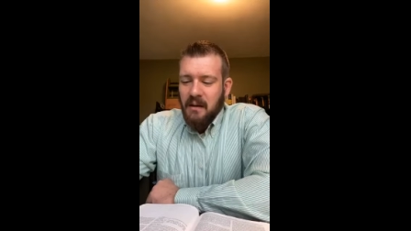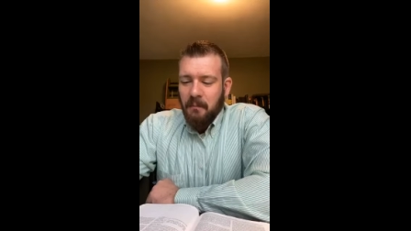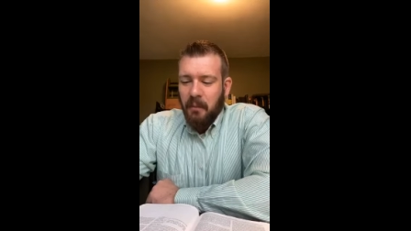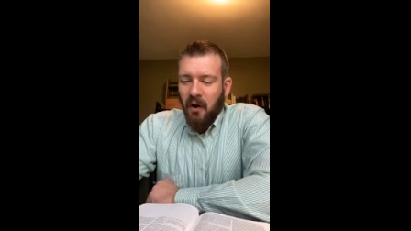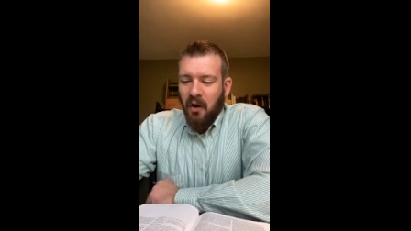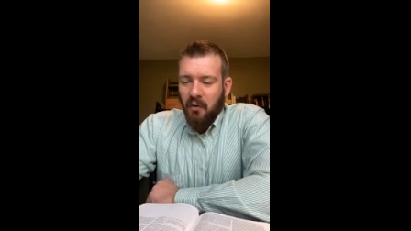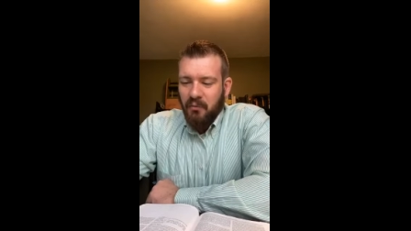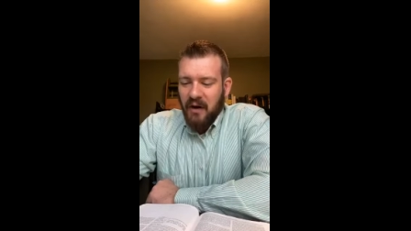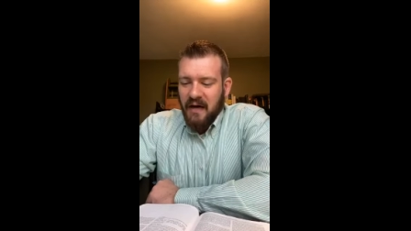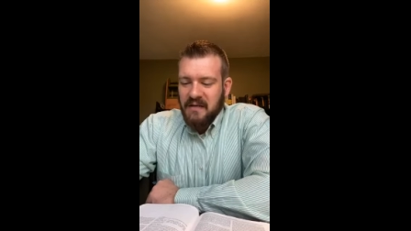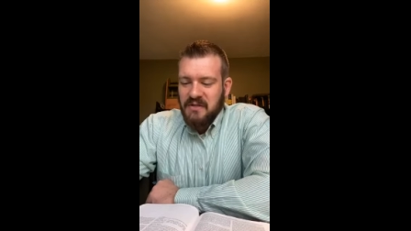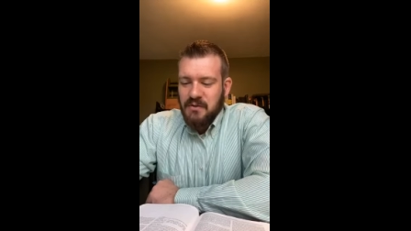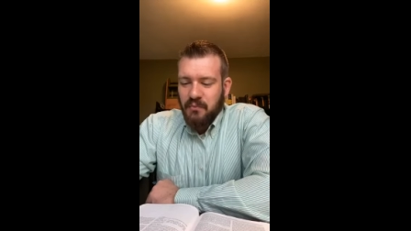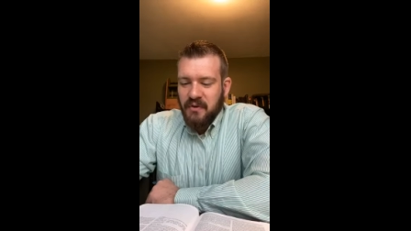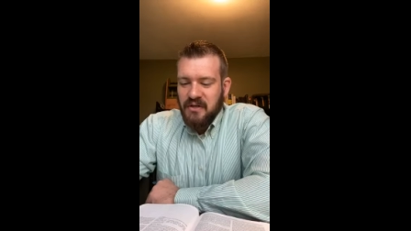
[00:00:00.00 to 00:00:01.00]
Paul
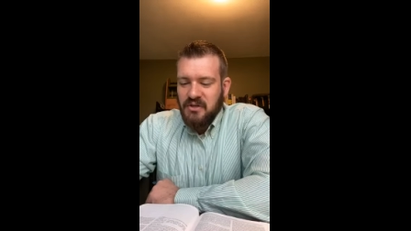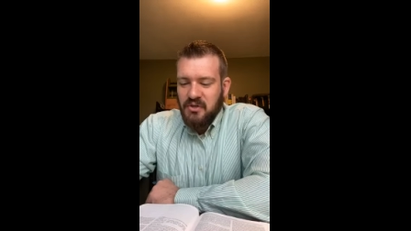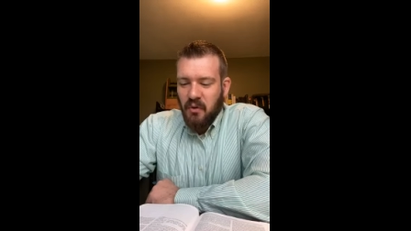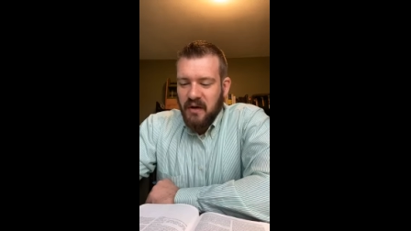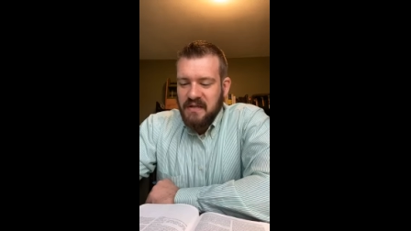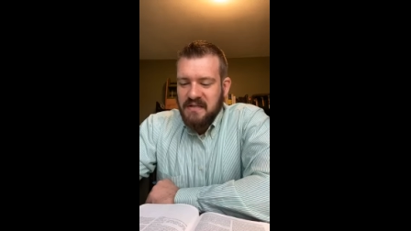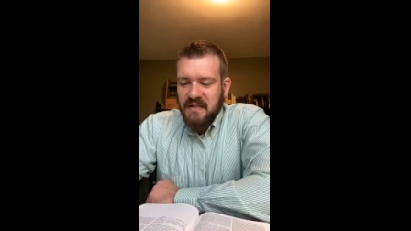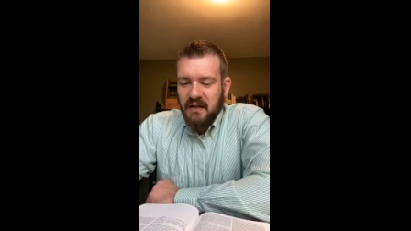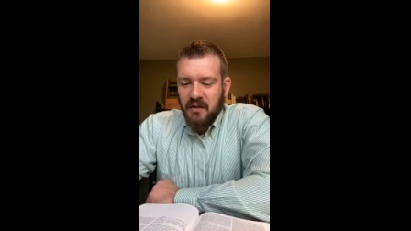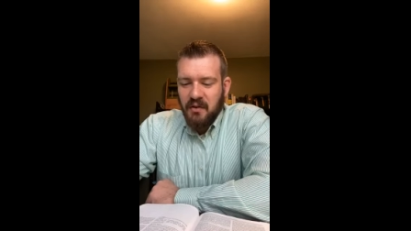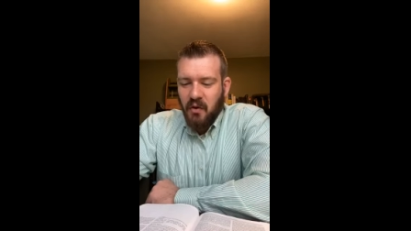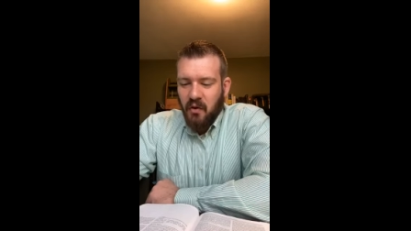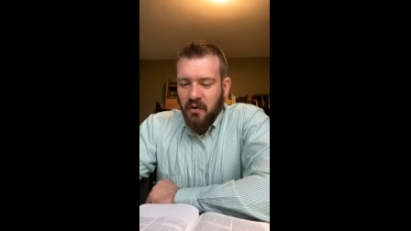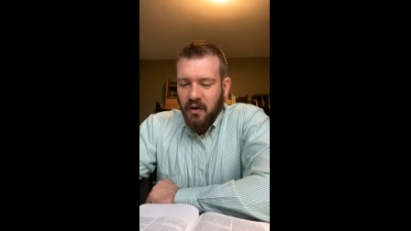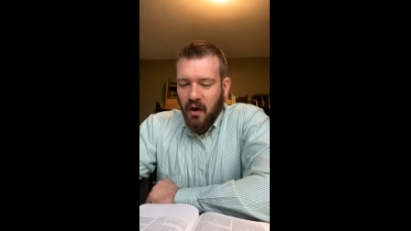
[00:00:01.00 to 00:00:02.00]
writes, Rejoice in the
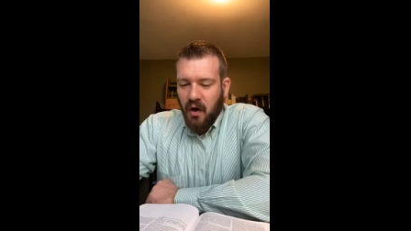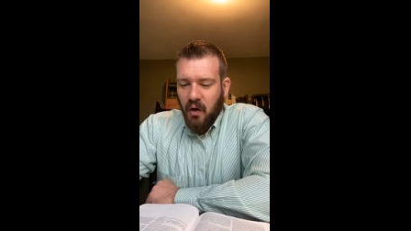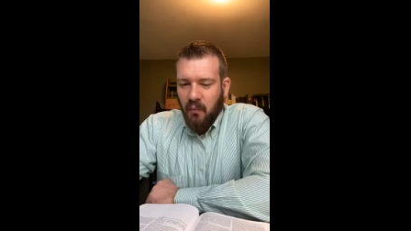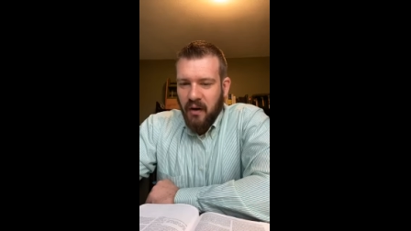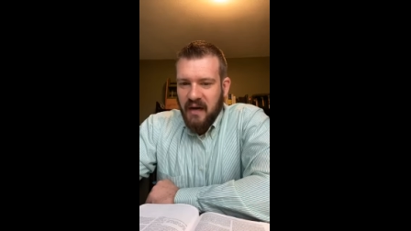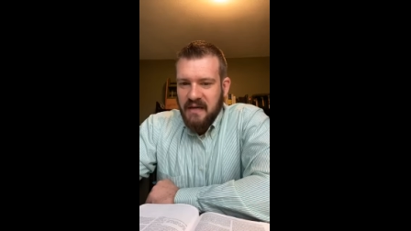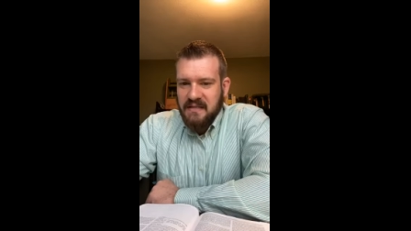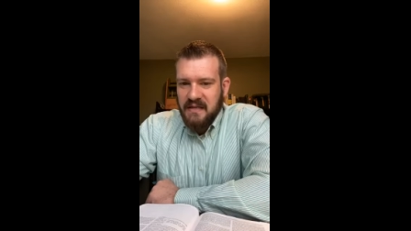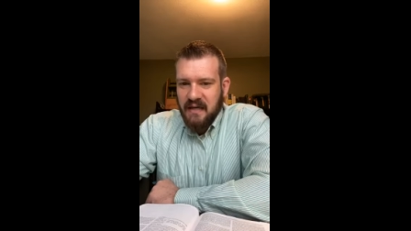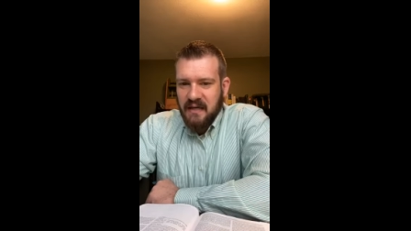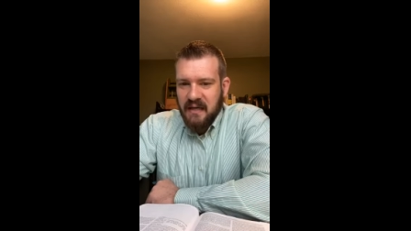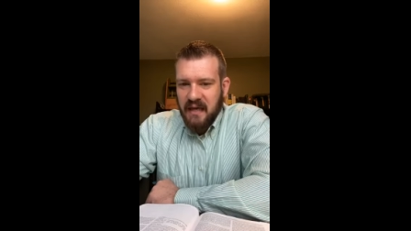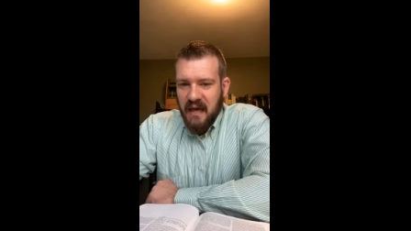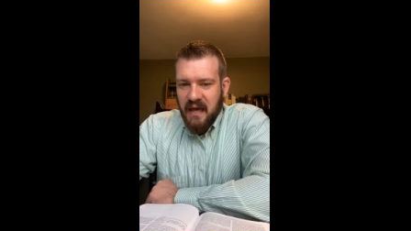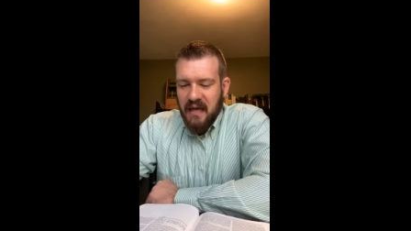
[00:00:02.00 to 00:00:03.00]
Lord always.
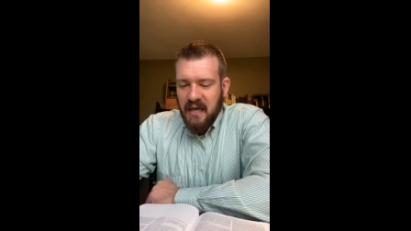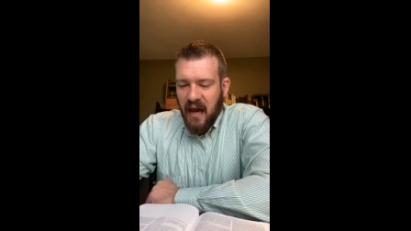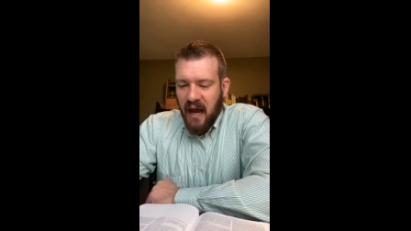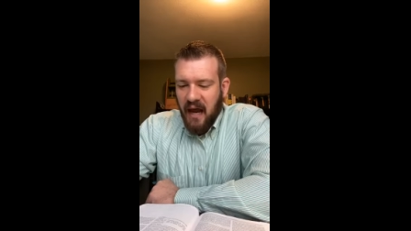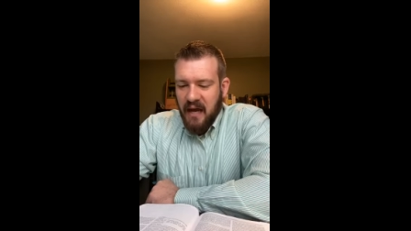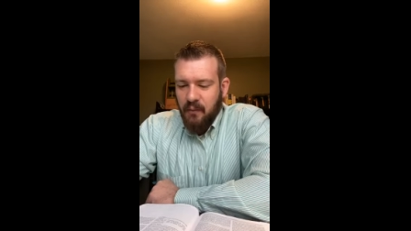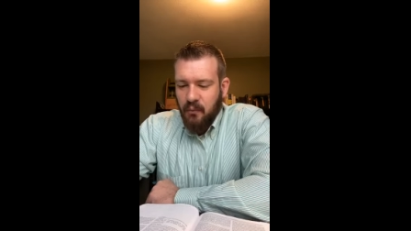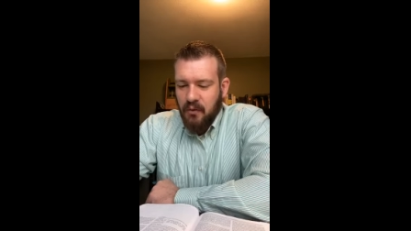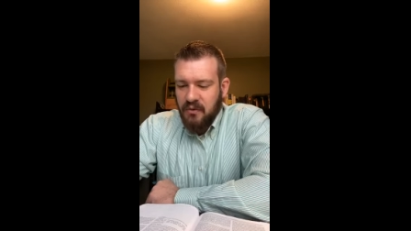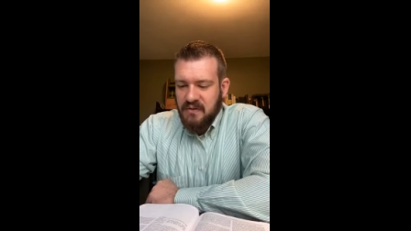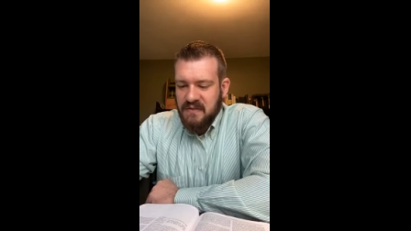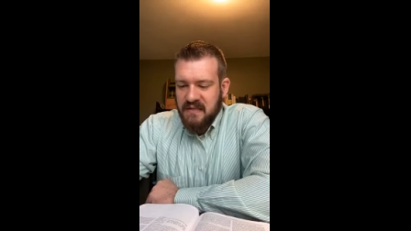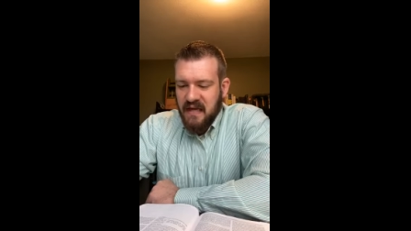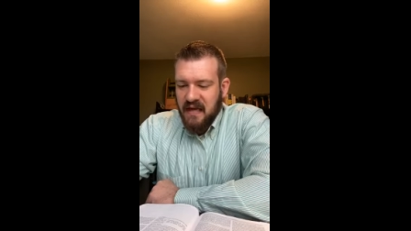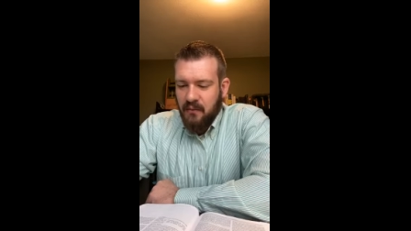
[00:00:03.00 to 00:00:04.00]
Again, I will
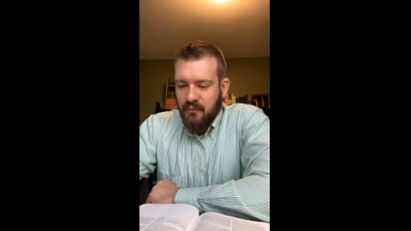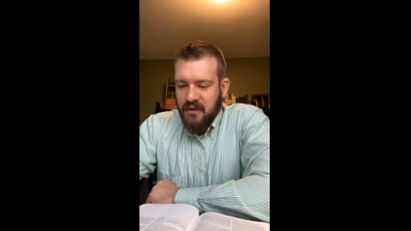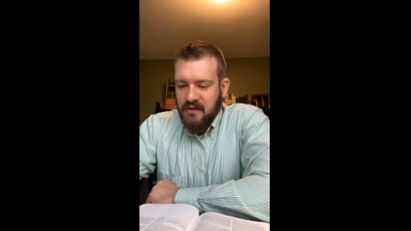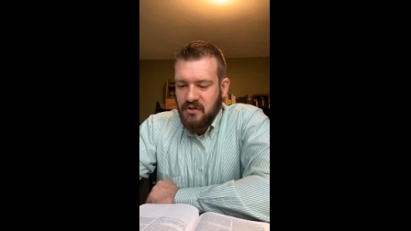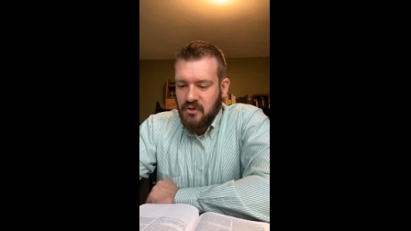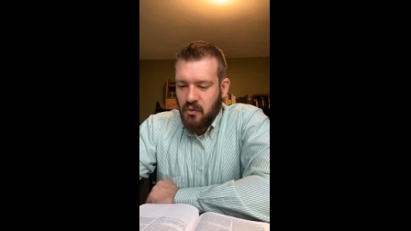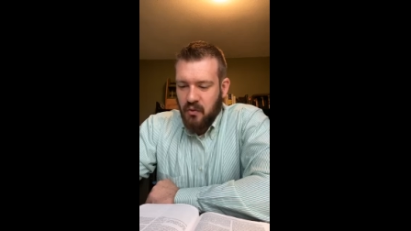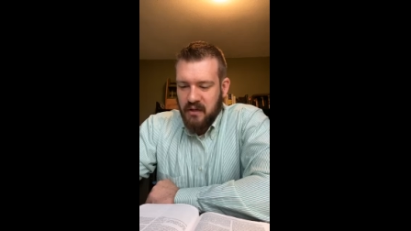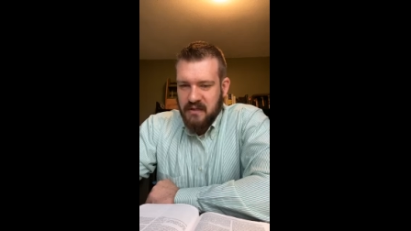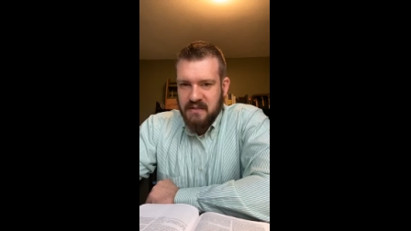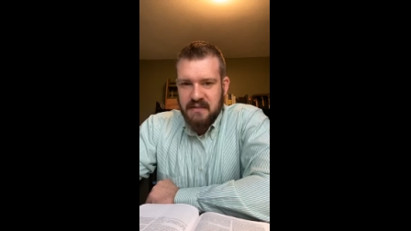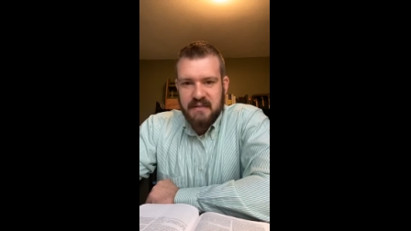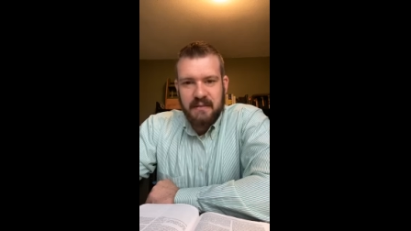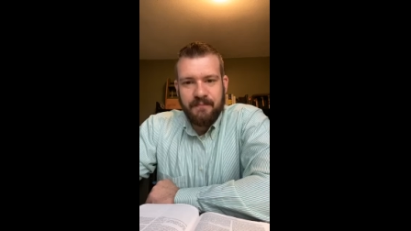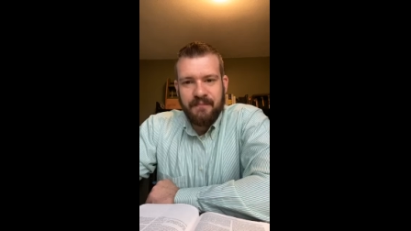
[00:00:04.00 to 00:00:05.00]
say rejoice.